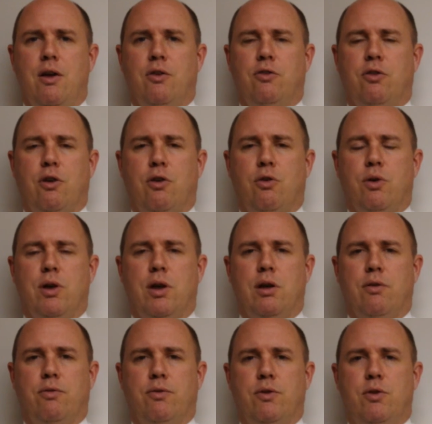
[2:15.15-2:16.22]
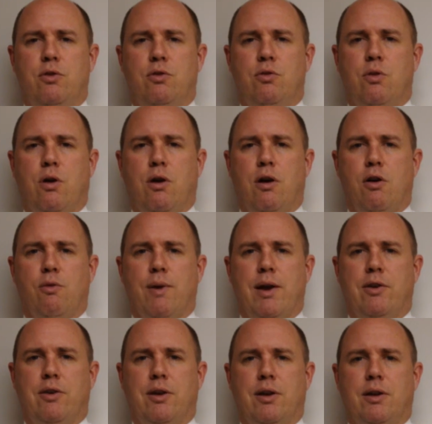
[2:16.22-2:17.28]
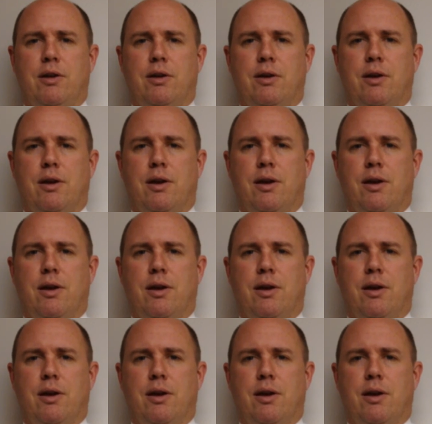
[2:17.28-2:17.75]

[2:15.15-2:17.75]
So if you are renting